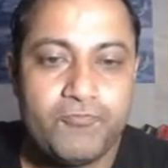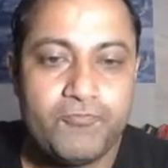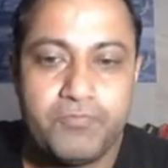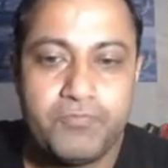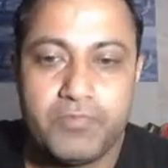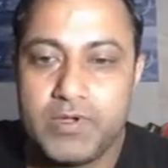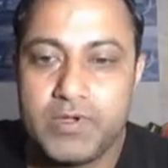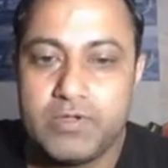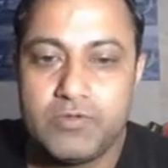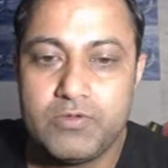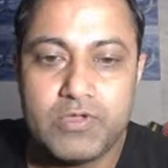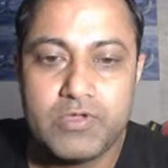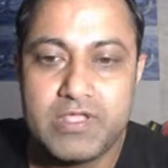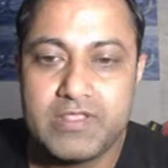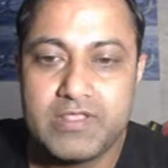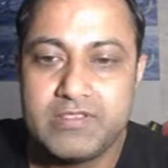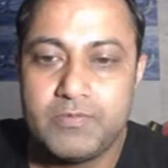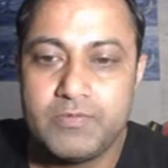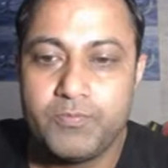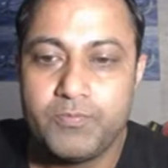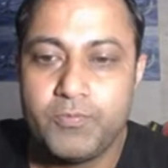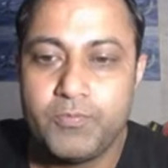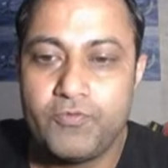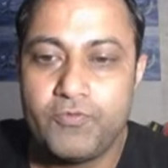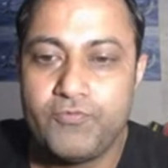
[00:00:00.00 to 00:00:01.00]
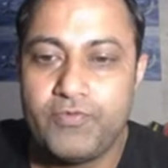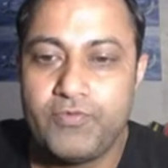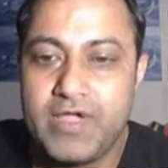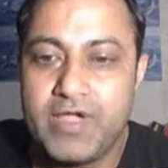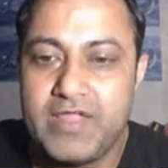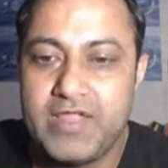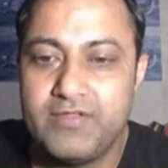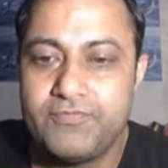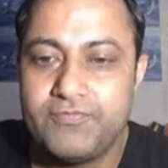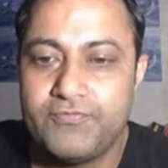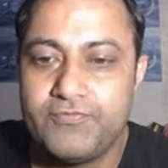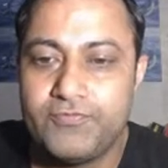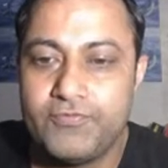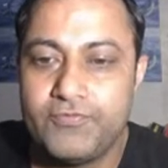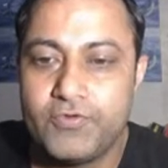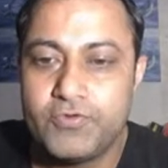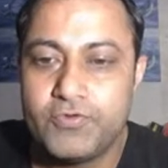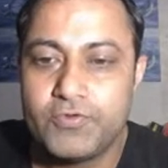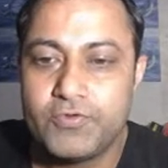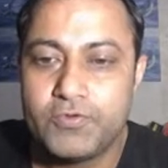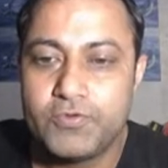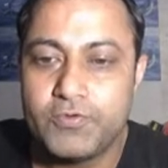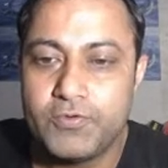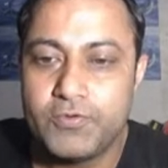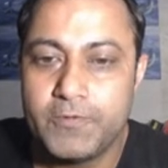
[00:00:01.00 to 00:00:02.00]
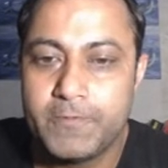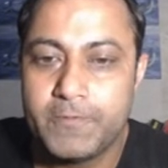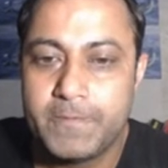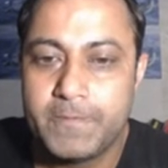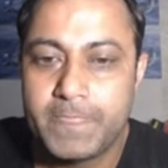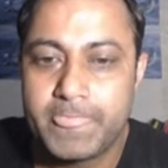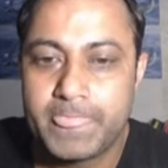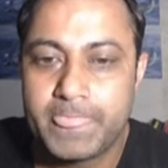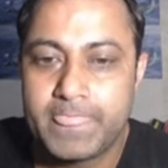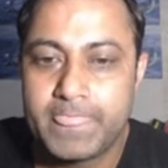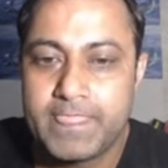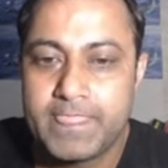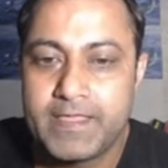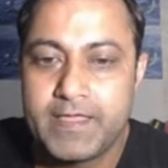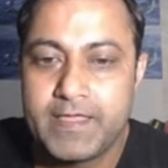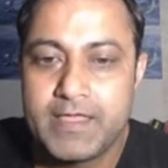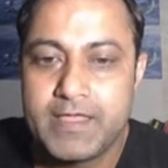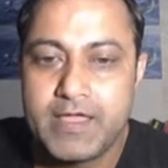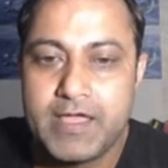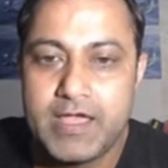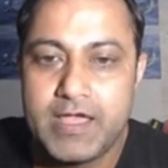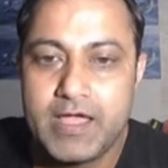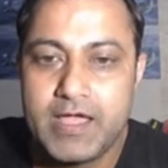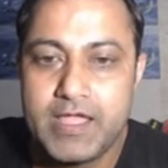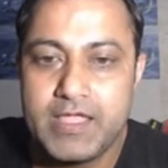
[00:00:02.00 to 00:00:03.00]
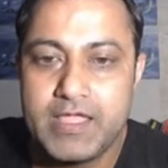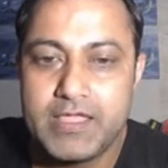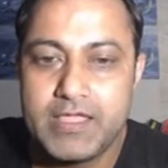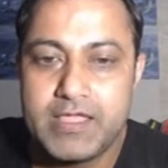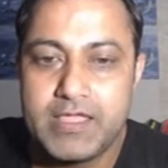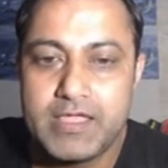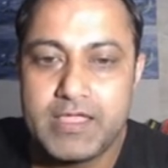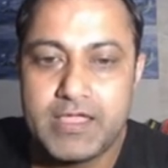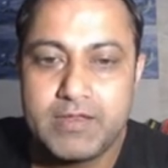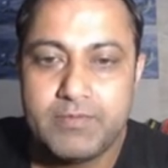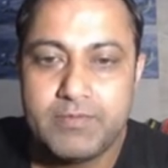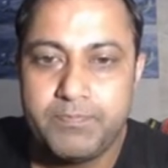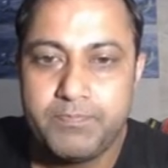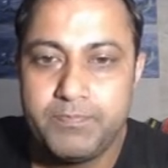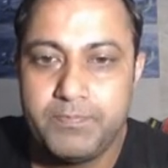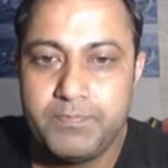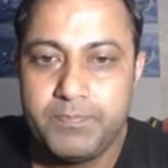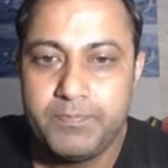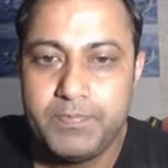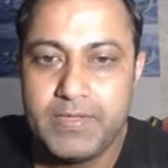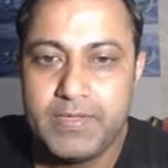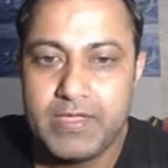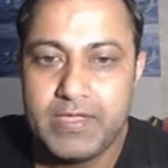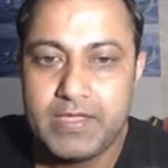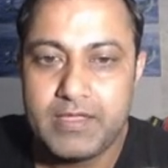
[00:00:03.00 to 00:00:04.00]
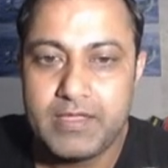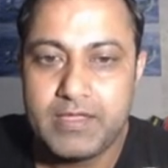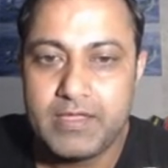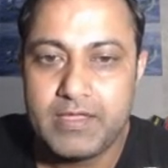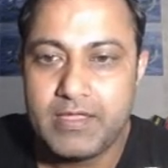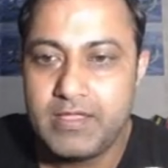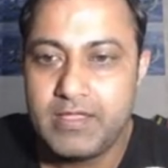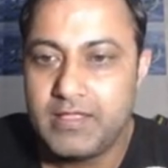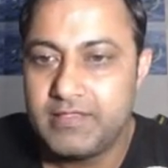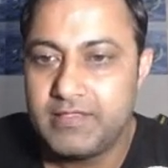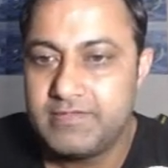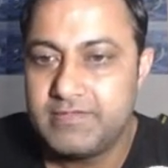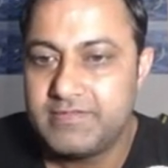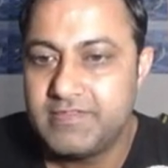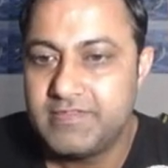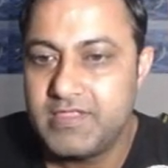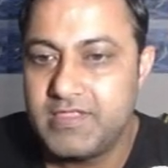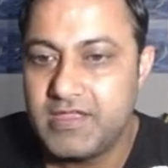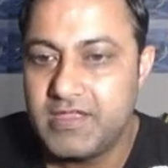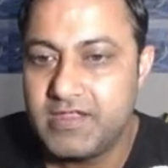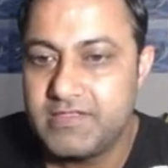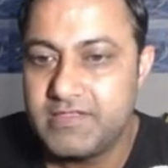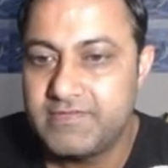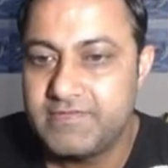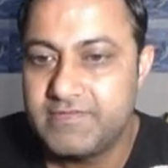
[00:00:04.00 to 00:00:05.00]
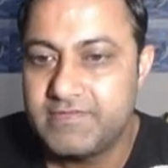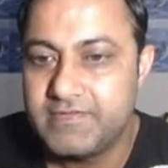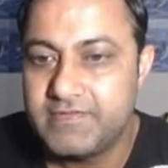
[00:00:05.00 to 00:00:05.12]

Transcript: you can say profile photo, I can pick as there is